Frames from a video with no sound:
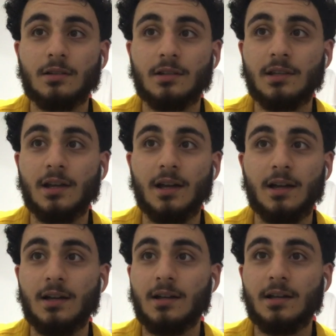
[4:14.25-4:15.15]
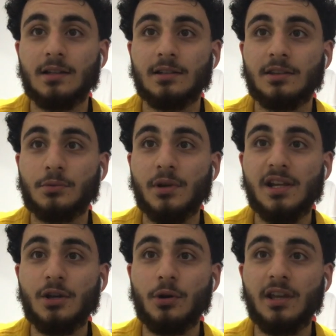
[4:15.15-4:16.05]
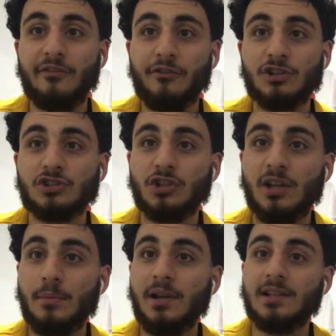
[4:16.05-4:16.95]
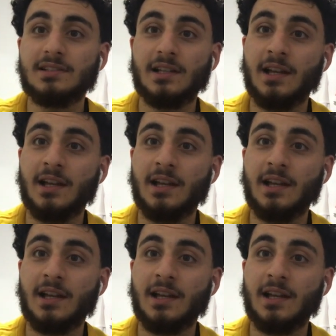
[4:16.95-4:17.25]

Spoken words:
Yeah. 3-0 here. First 30 minutes.